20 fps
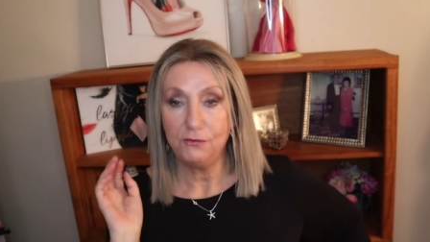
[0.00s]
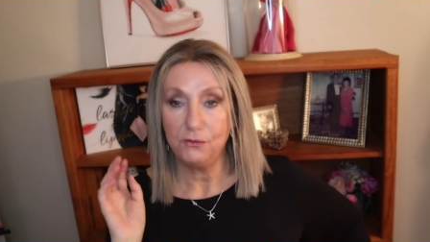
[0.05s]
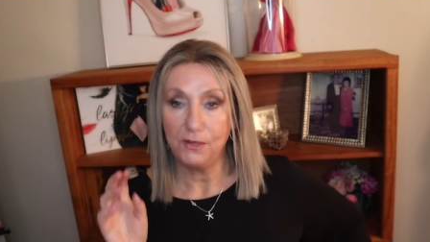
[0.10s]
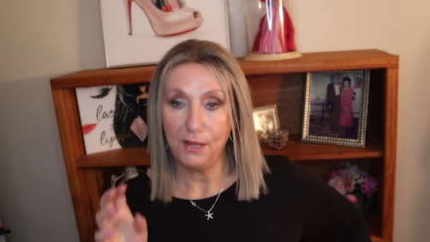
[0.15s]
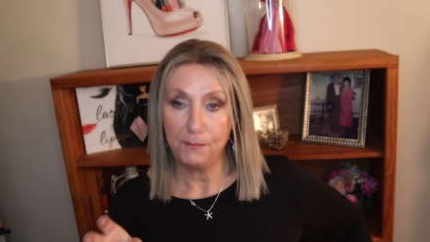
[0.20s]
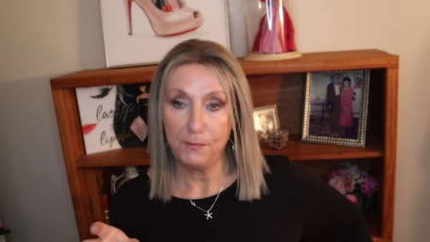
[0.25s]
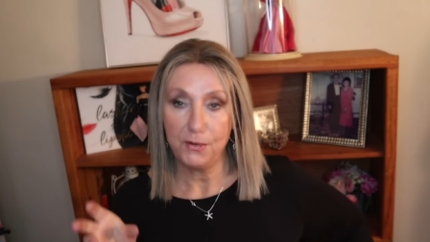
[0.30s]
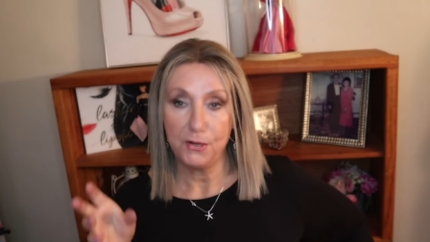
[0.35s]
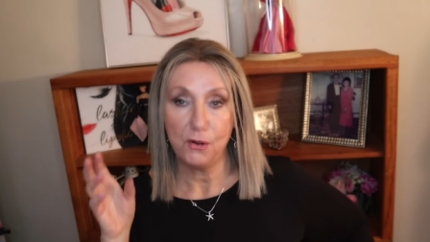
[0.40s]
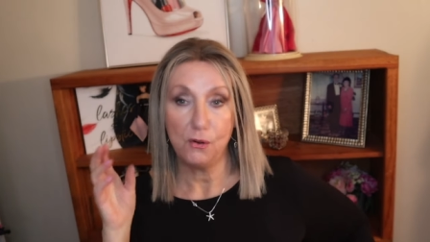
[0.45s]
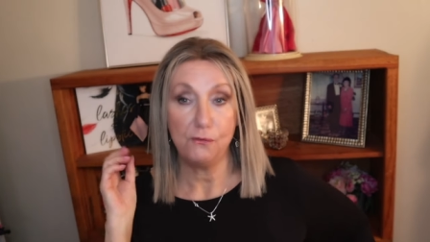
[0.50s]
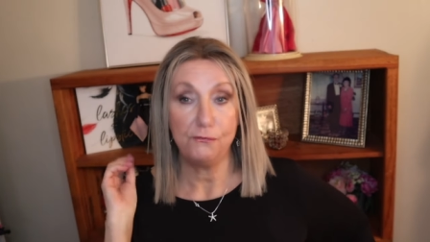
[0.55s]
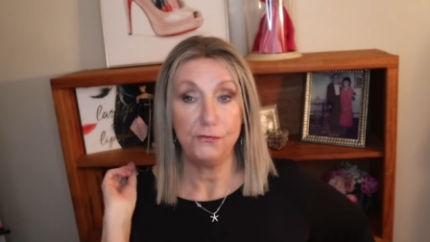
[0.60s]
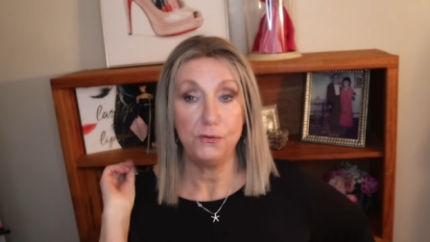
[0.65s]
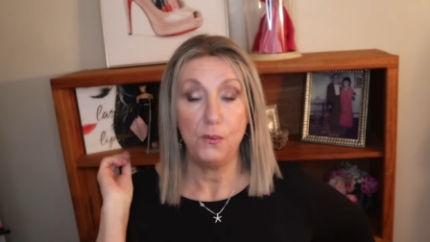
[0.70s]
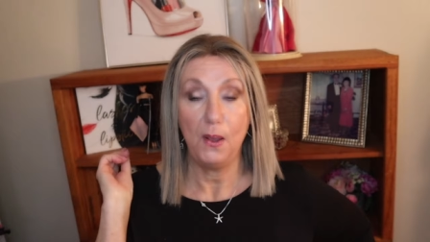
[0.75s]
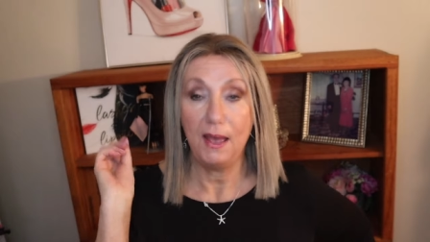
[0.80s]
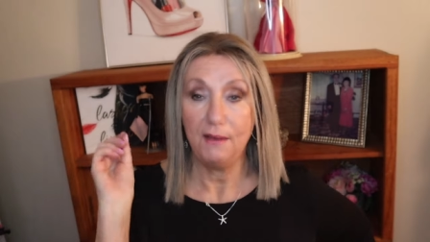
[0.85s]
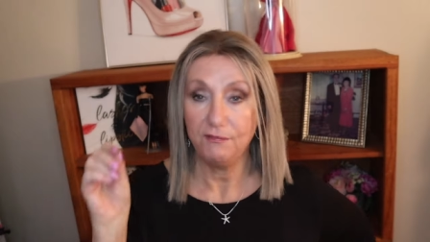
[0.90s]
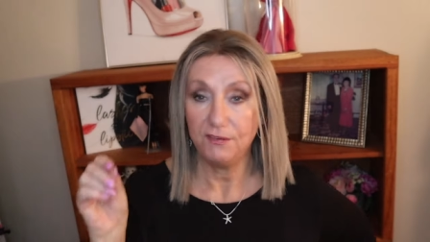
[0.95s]
you let me know if
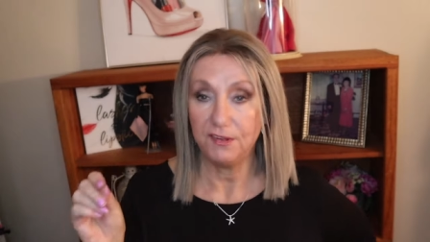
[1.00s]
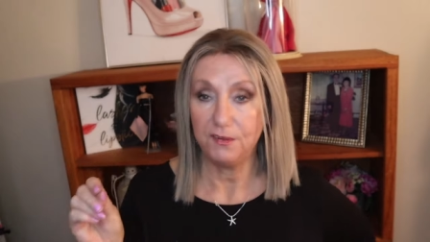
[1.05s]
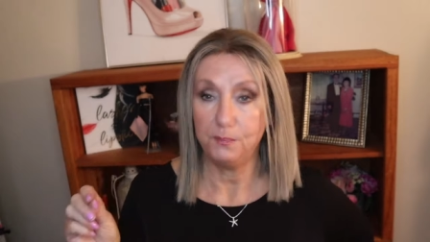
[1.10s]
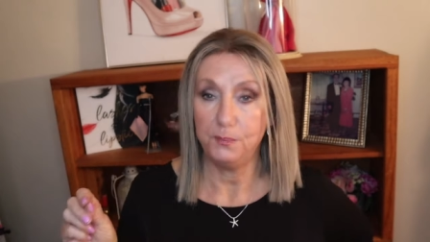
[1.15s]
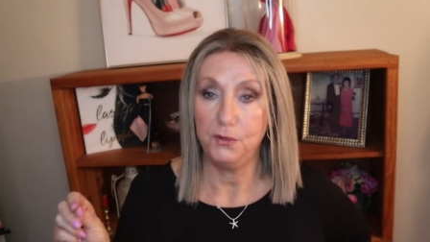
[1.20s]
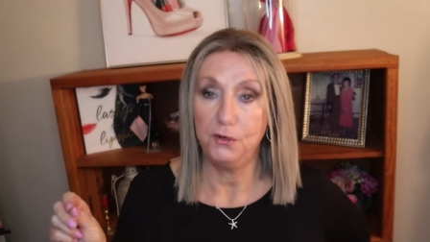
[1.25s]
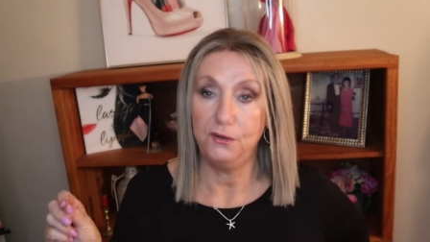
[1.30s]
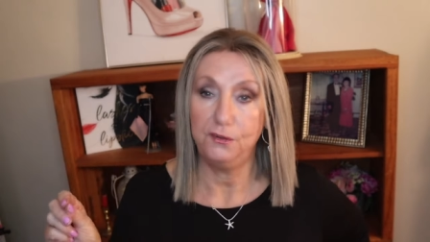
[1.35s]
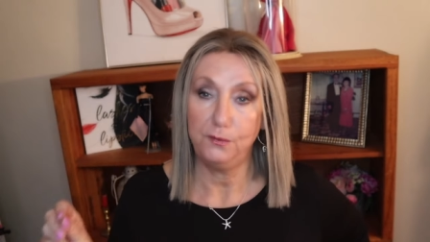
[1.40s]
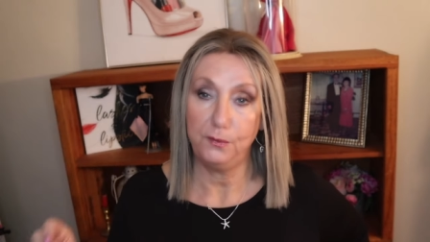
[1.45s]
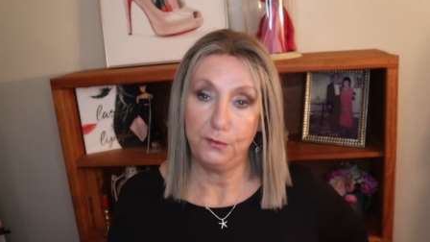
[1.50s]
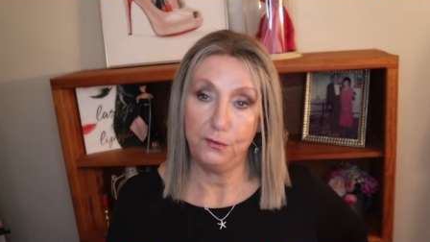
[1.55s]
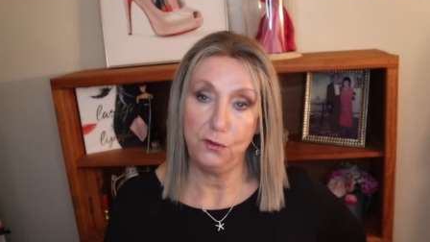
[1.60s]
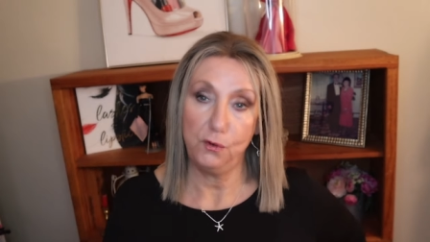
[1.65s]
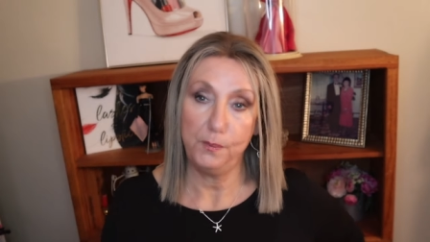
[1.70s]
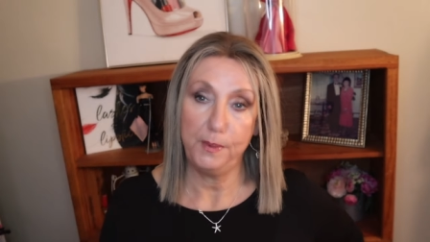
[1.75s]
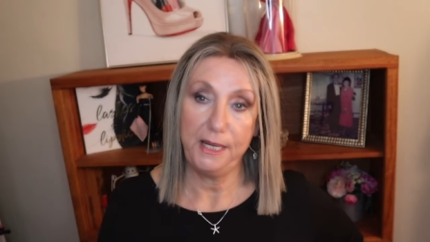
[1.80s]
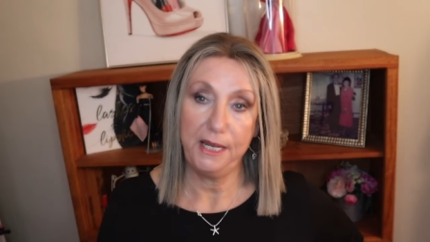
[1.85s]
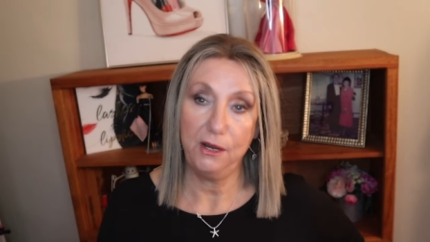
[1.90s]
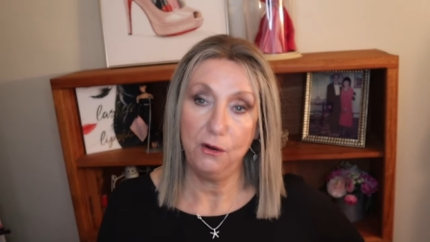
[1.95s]
you have experience with
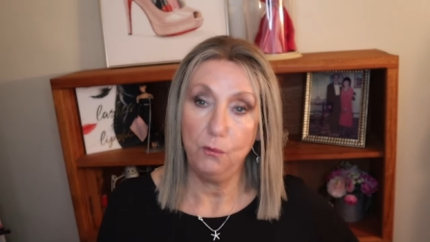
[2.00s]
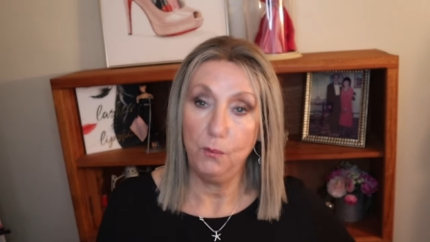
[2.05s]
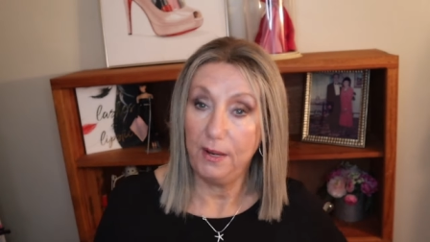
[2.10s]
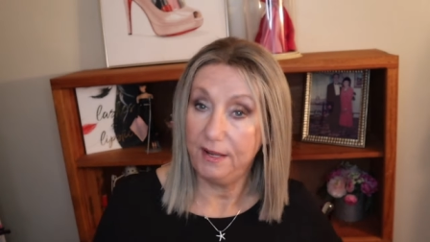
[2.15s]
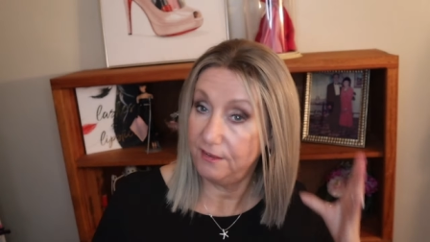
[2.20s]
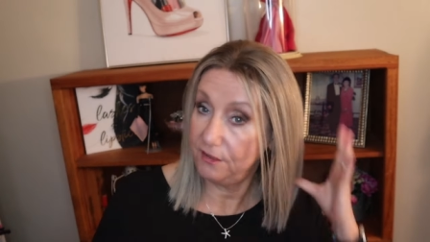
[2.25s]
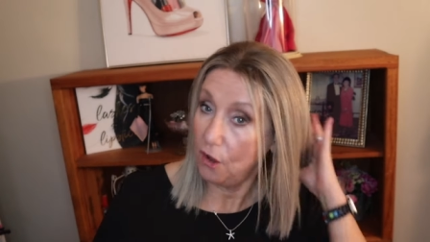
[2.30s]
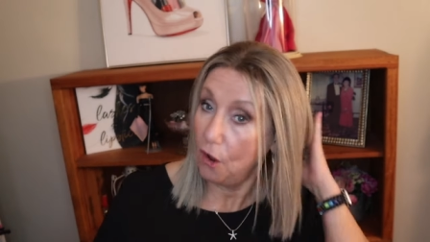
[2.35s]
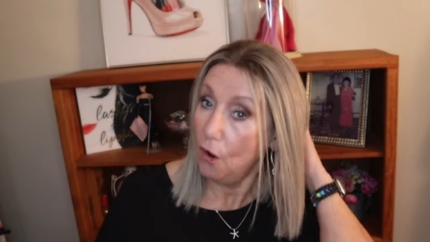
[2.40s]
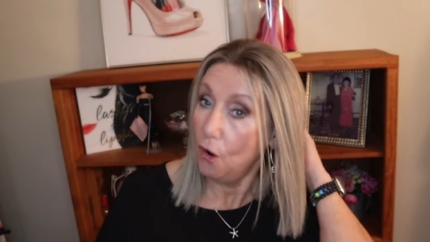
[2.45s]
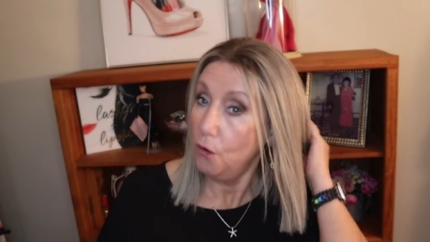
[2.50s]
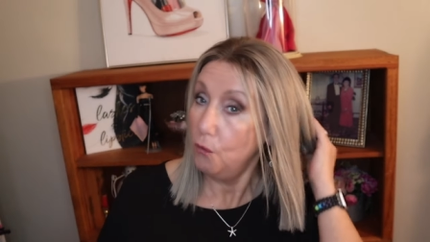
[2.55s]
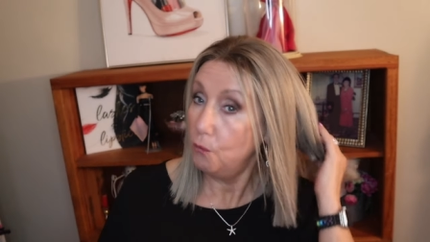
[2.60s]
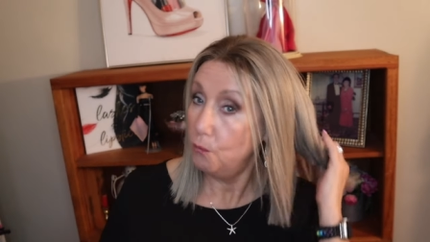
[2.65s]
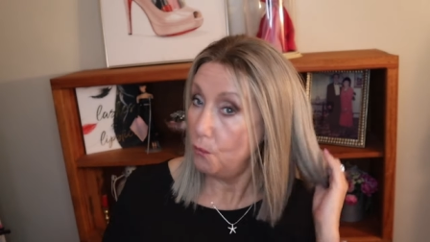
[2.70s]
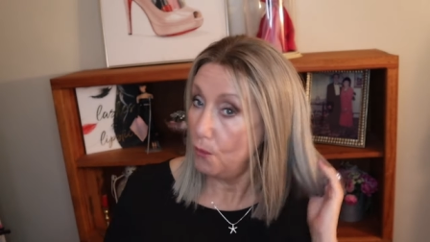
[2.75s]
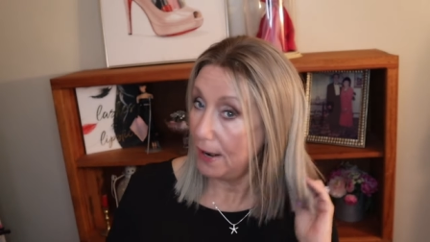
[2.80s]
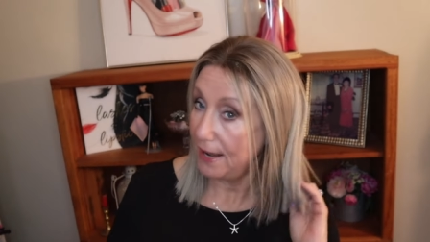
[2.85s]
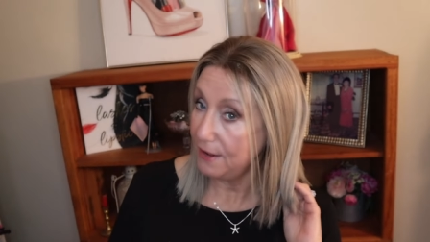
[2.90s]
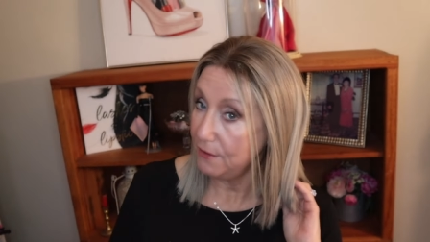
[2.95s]
human hair wigs.
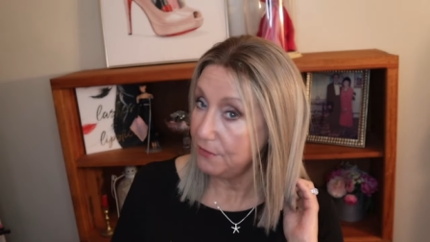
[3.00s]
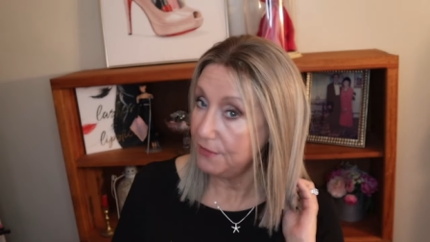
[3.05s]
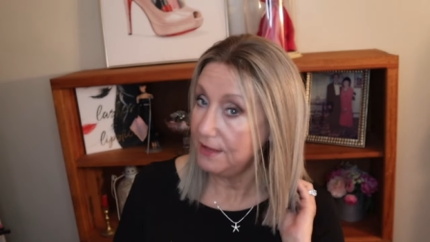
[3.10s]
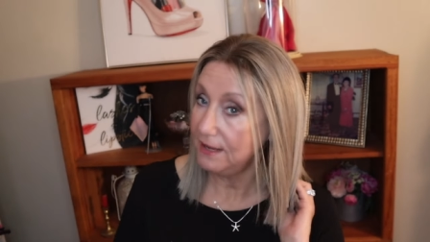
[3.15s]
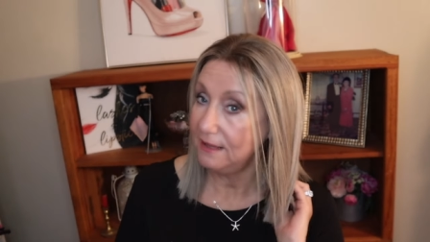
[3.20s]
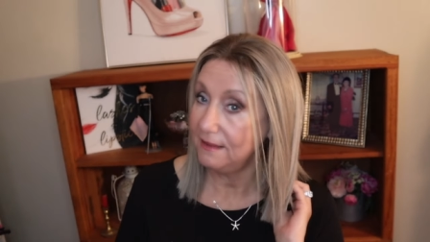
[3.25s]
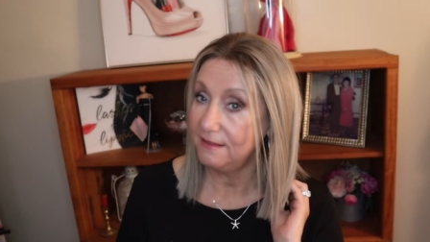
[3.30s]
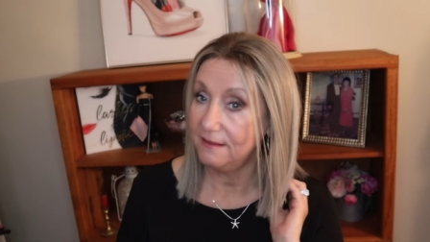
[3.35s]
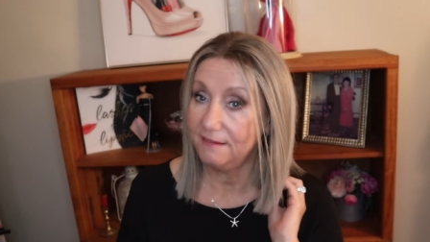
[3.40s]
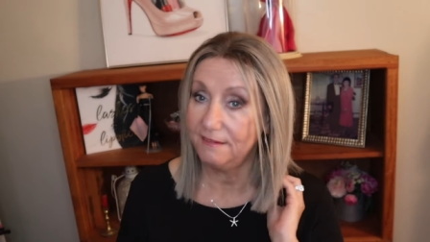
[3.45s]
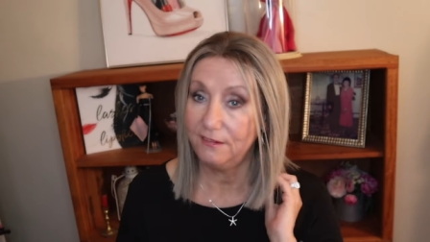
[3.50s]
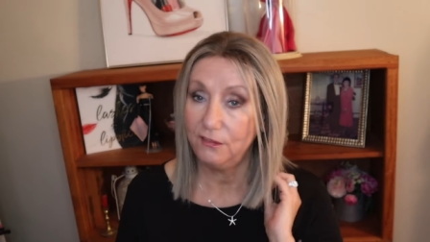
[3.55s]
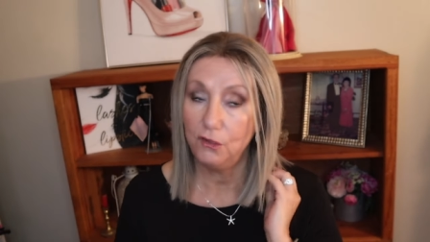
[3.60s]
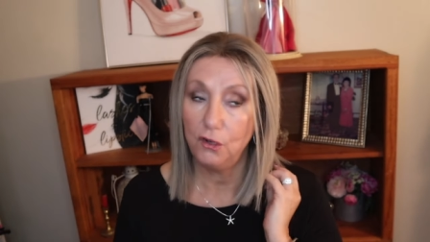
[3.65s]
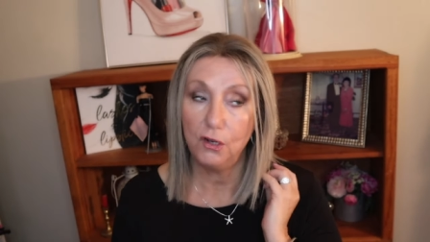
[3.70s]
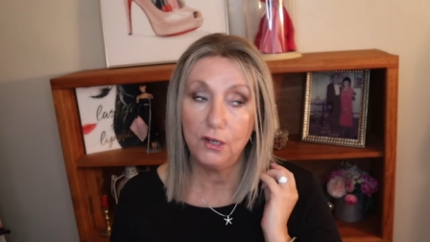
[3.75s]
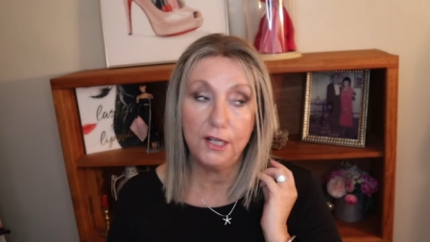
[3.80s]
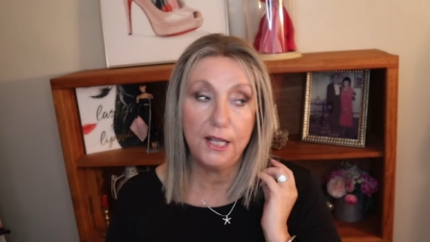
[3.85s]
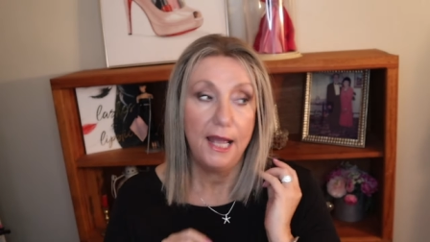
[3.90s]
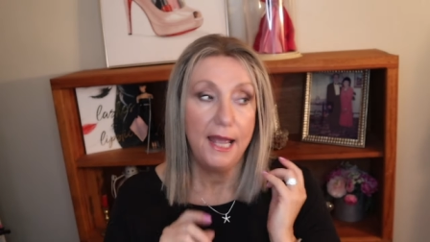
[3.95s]
What do you think of this
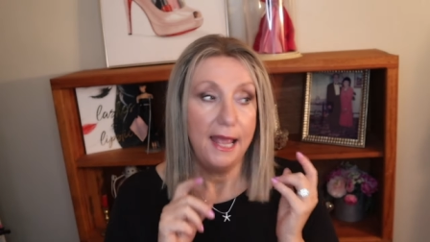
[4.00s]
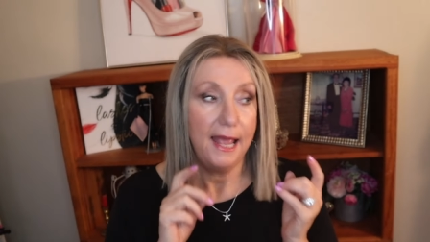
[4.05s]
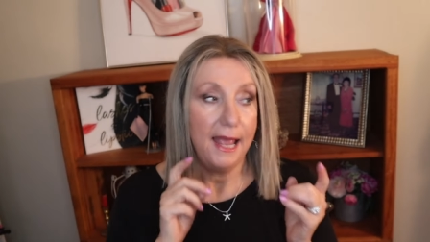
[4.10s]
look?